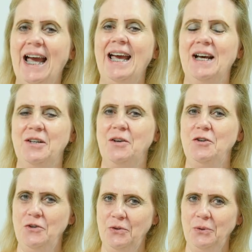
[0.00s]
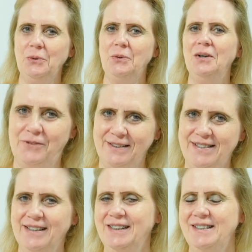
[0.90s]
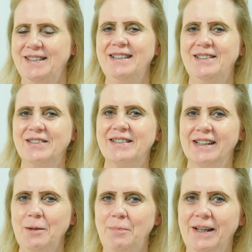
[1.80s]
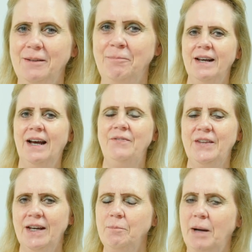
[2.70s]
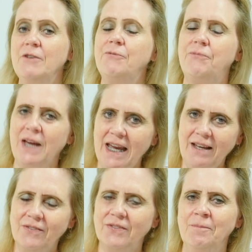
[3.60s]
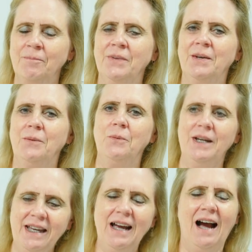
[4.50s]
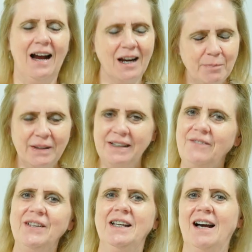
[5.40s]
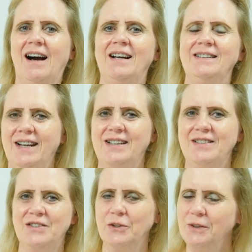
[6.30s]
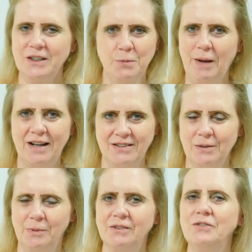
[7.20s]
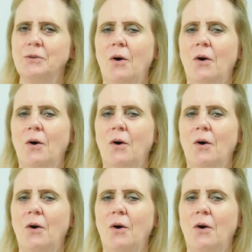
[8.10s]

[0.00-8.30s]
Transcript: and new facility to sleep in. And then by faith, we are believing God as soon as possible to